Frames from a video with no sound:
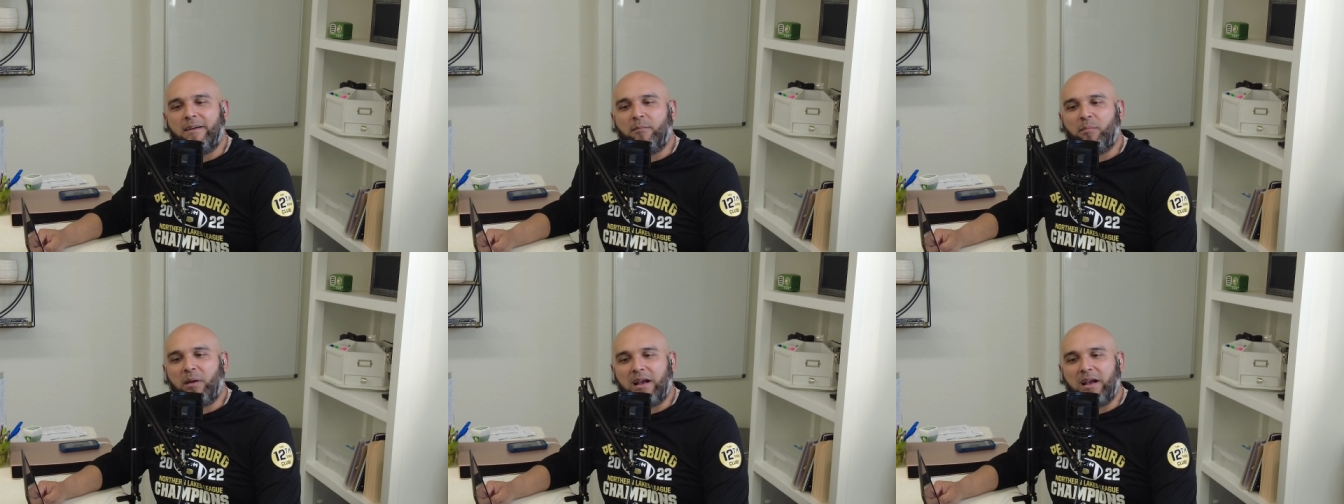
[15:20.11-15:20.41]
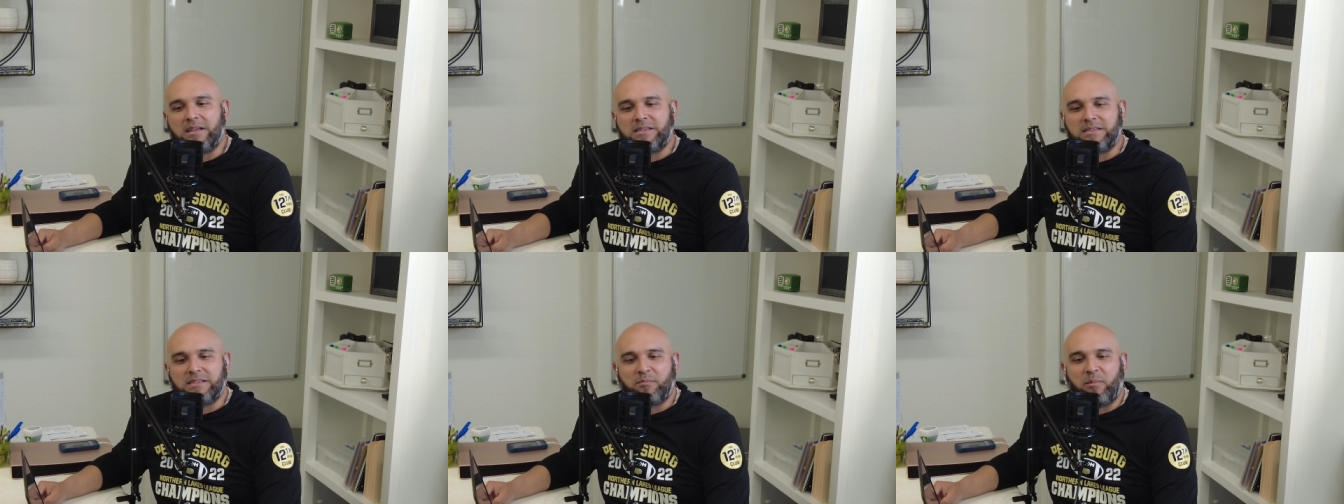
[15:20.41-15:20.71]
my
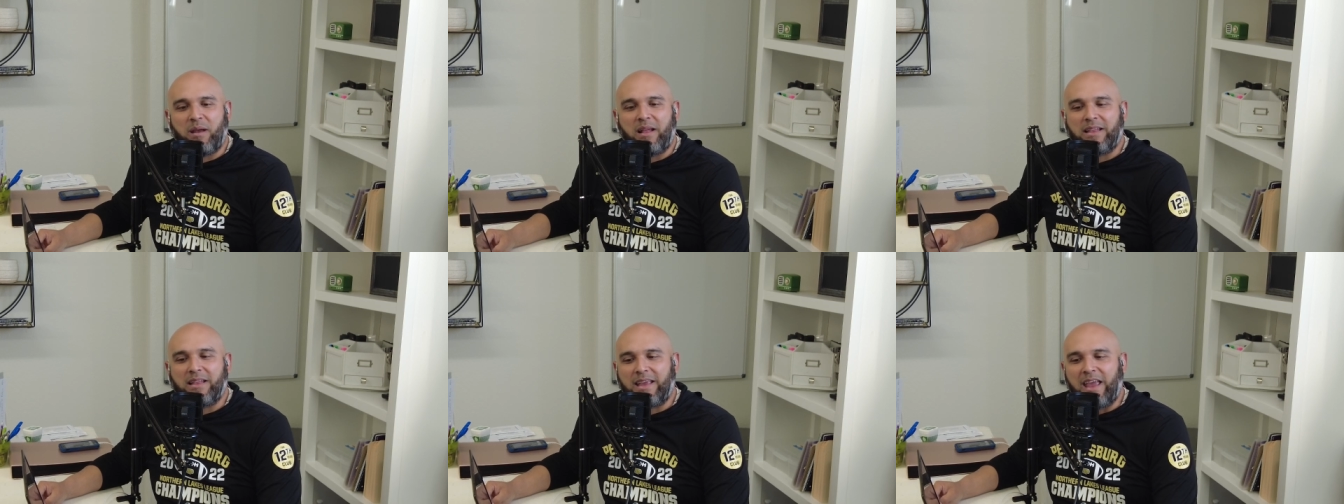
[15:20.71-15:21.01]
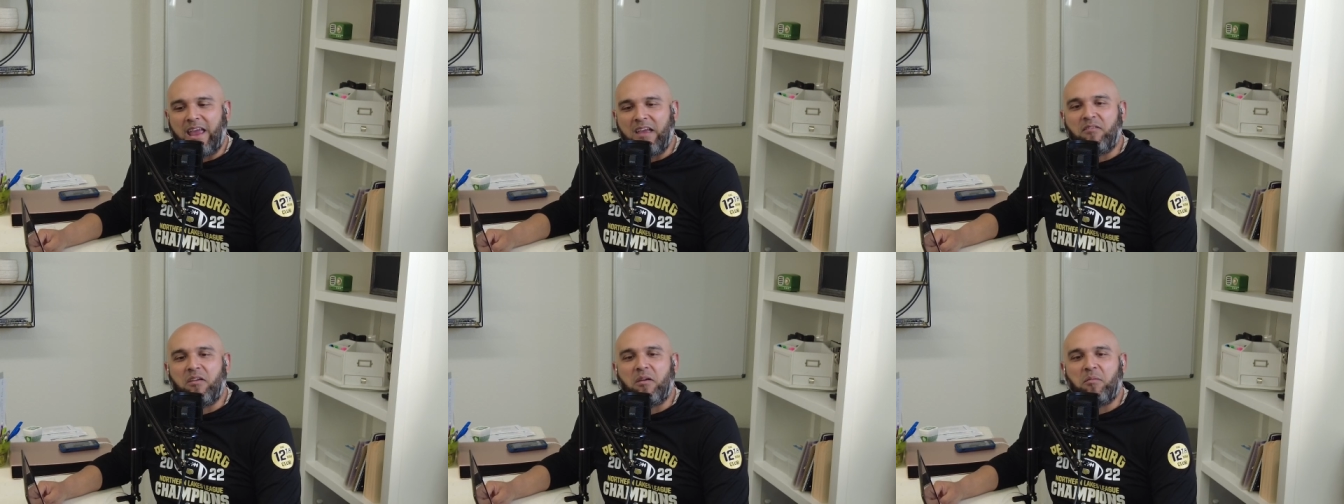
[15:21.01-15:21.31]
cousin Samantha
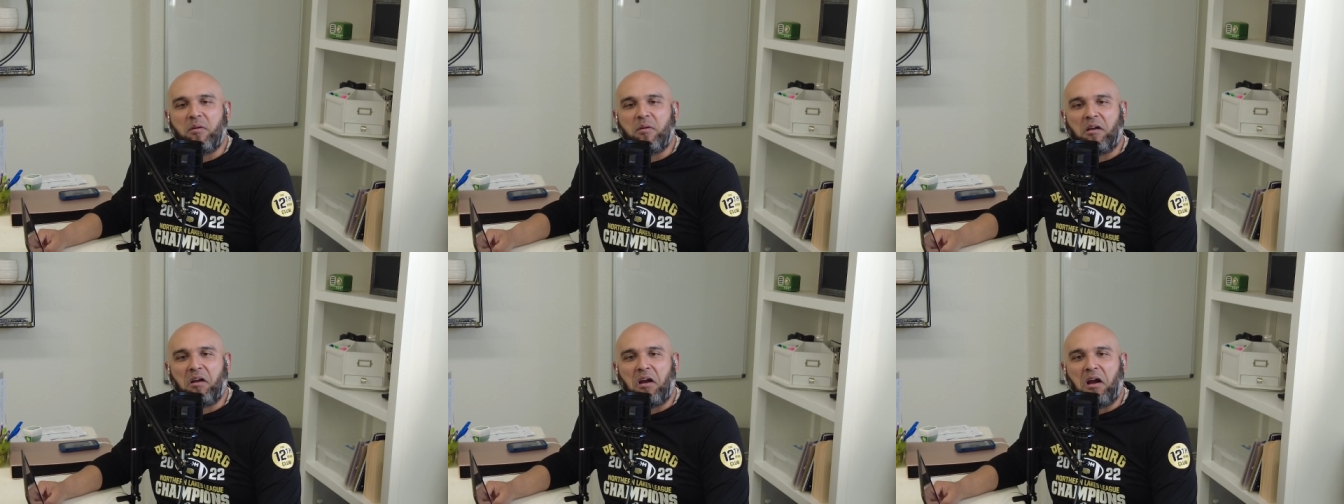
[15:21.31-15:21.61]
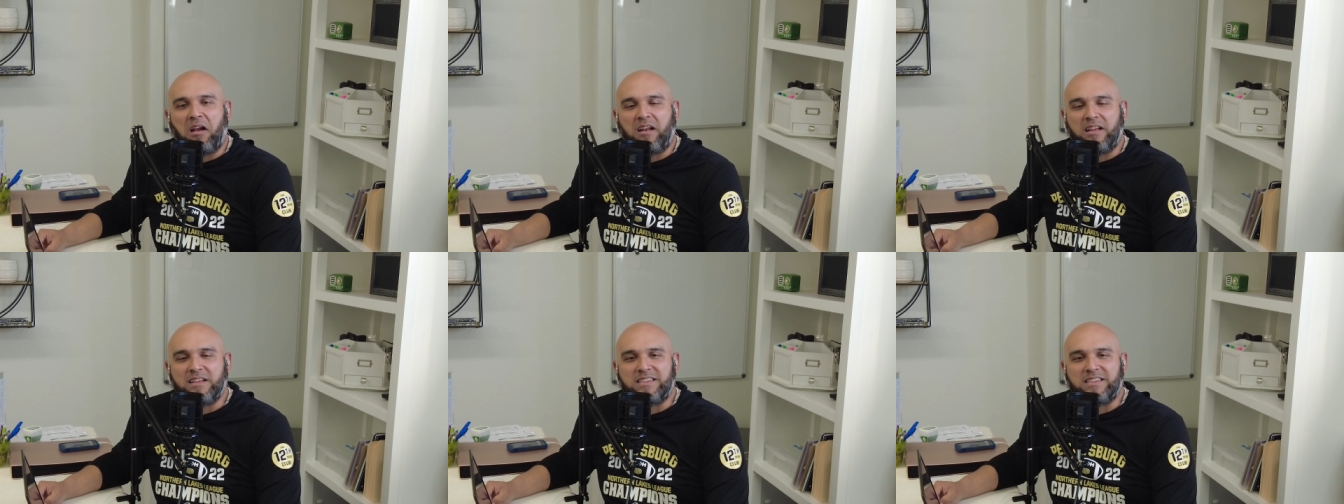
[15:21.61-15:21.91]
gave him a card
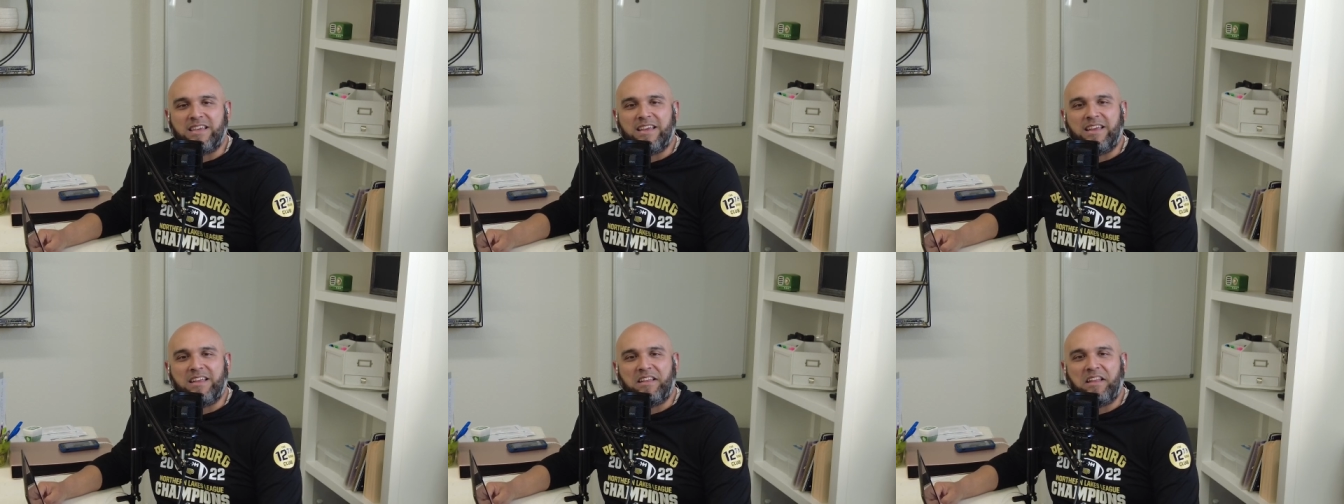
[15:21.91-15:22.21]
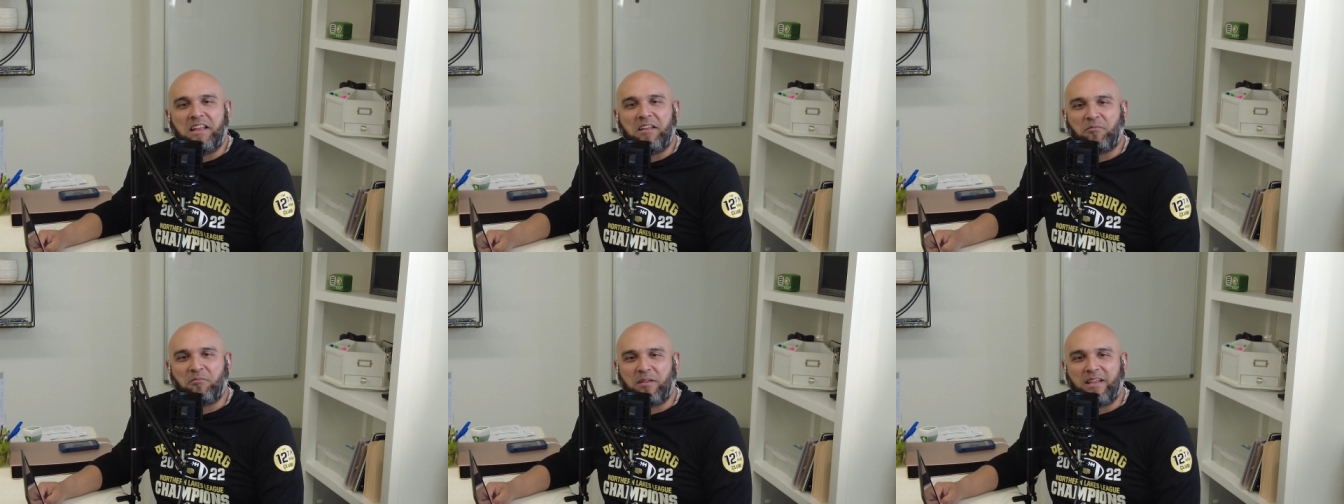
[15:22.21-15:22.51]
because he
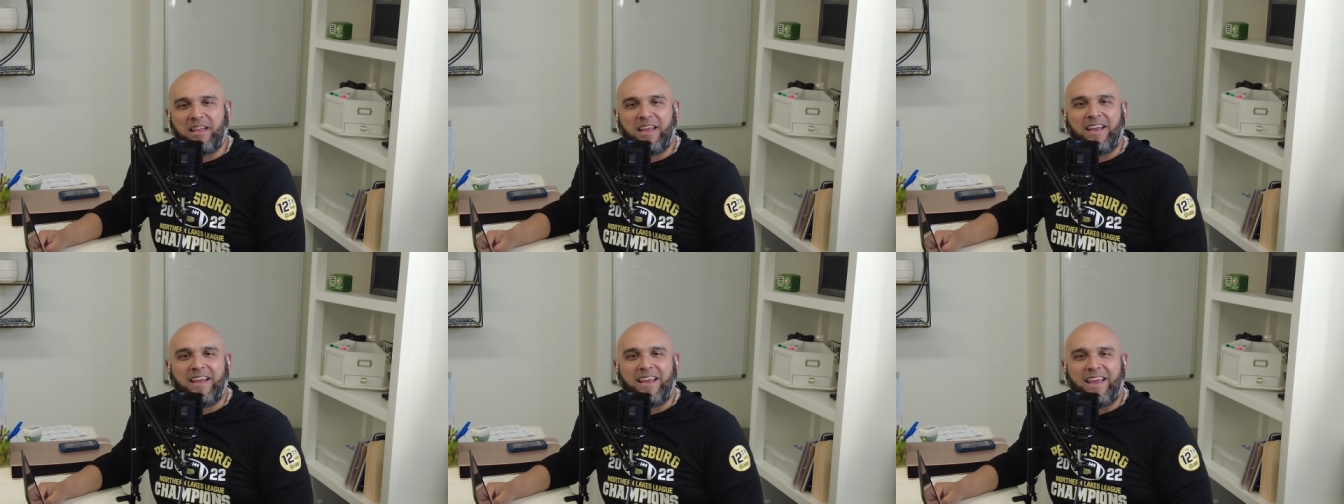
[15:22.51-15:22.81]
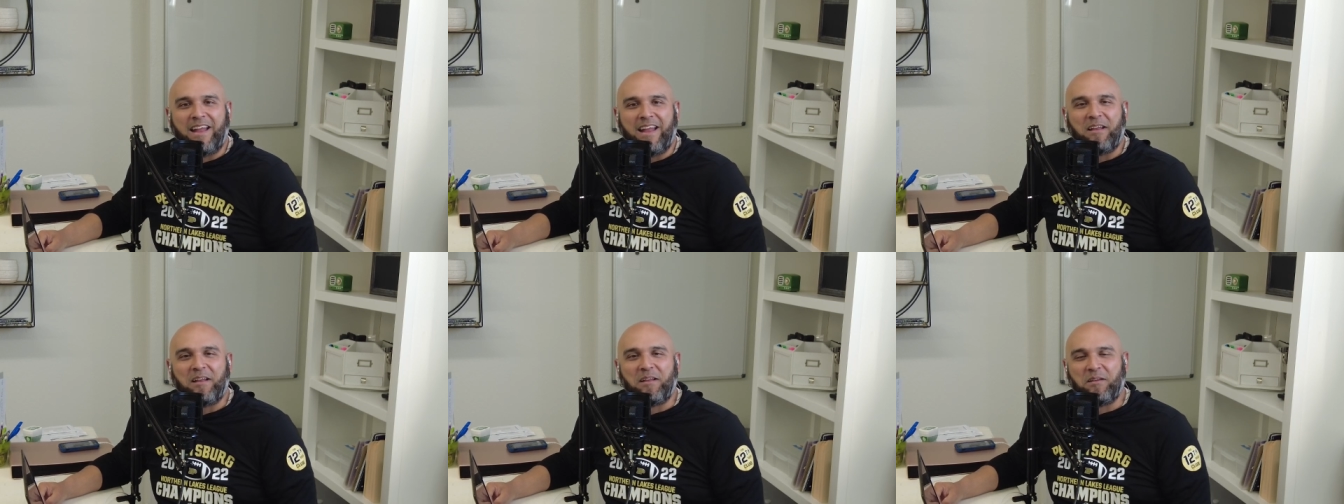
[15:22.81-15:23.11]
didn't really
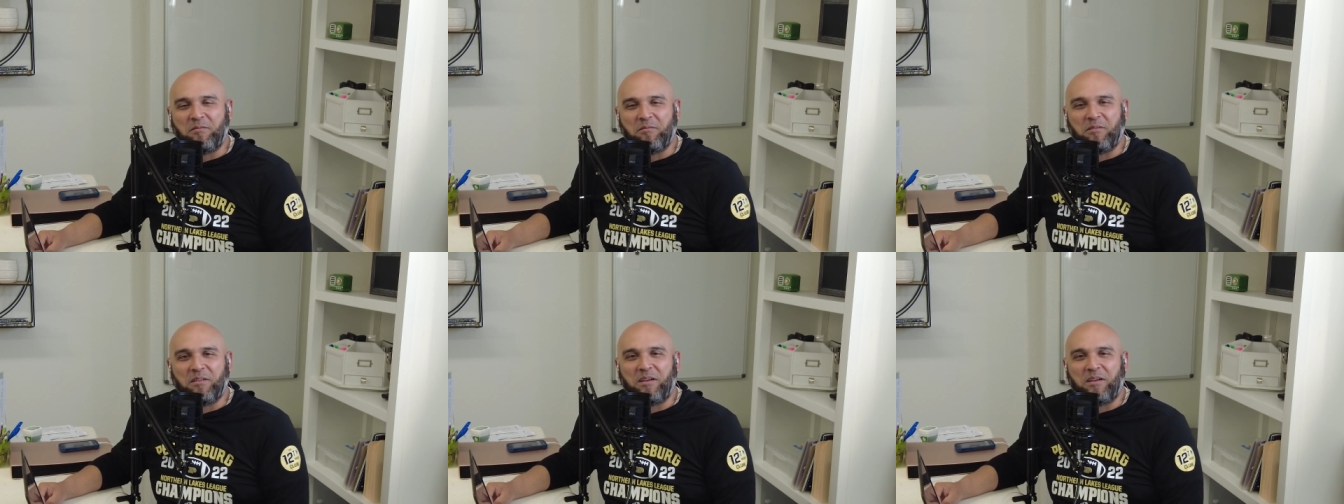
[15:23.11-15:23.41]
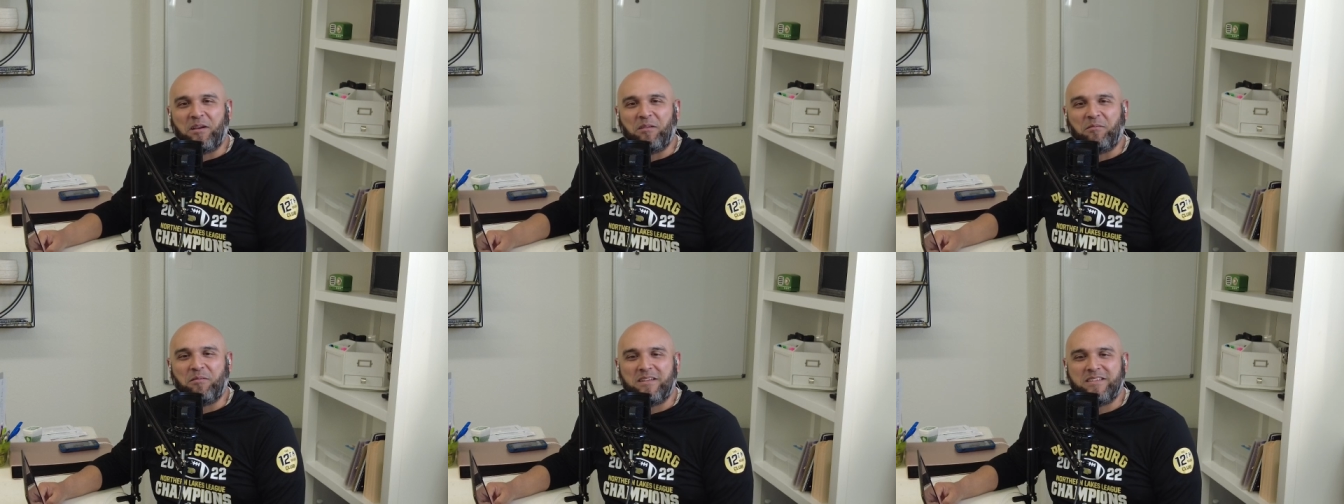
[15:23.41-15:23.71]
get any really
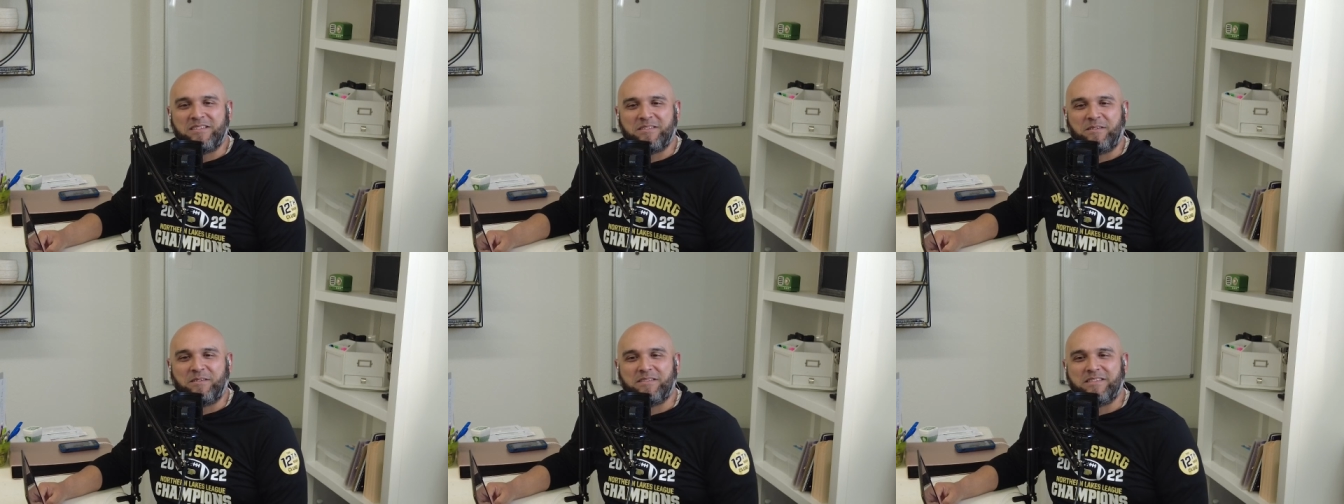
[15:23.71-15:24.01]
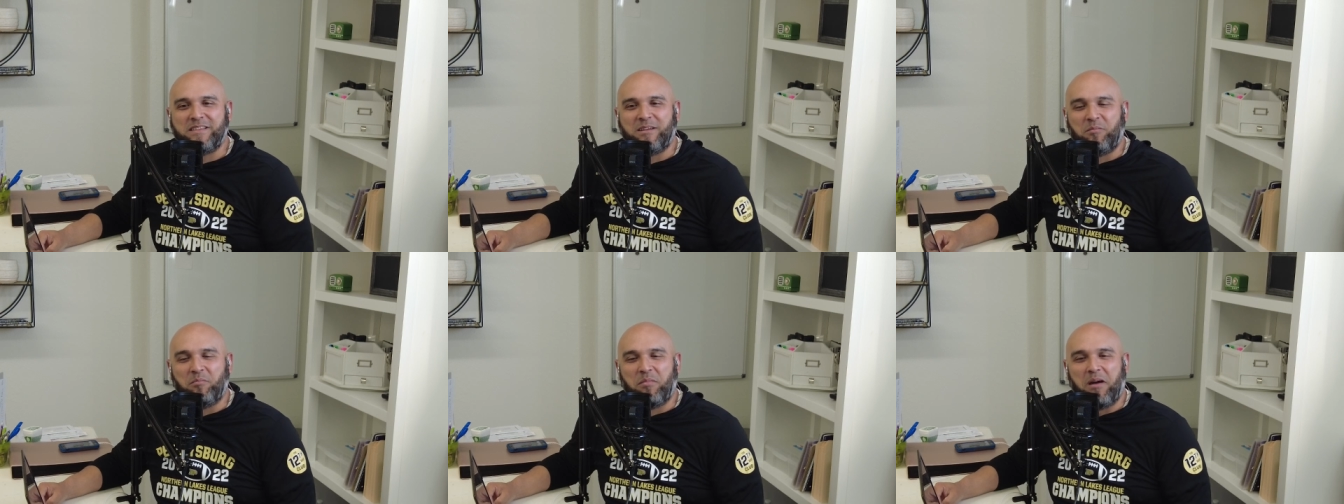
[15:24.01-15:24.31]
good ones, so he was a
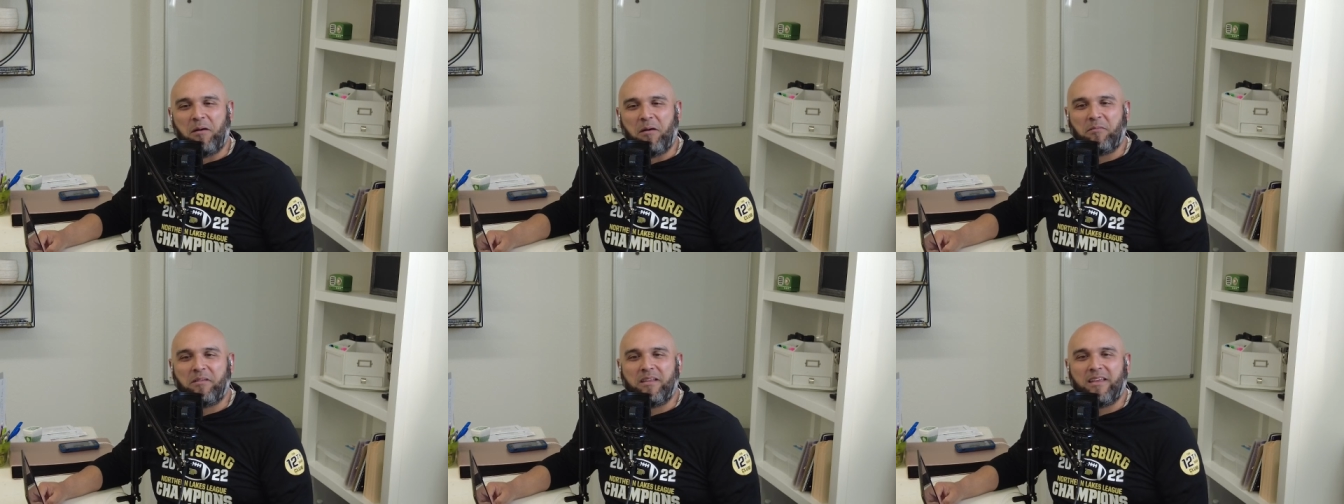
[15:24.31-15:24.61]
little bummed.